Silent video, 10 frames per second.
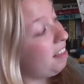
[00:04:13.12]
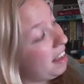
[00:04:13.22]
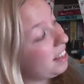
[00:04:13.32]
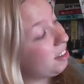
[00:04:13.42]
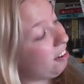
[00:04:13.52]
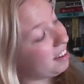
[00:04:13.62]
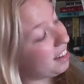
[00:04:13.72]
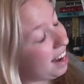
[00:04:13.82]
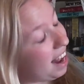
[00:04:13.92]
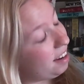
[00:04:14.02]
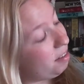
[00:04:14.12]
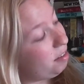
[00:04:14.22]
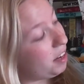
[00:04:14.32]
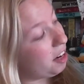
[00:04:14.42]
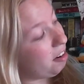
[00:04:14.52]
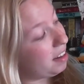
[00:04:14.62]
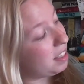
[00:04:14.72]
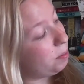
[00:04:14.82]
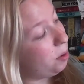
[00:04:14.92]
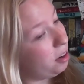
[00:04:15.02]
Thanks, Grandad Alan, for your
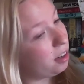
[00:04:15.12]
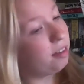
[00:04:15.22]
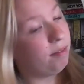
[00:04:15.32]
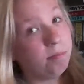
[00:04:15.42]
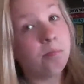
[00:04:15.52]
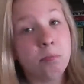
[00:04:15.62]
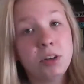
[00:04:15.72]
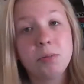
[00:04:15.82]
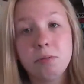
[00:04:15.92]
grand's book. Much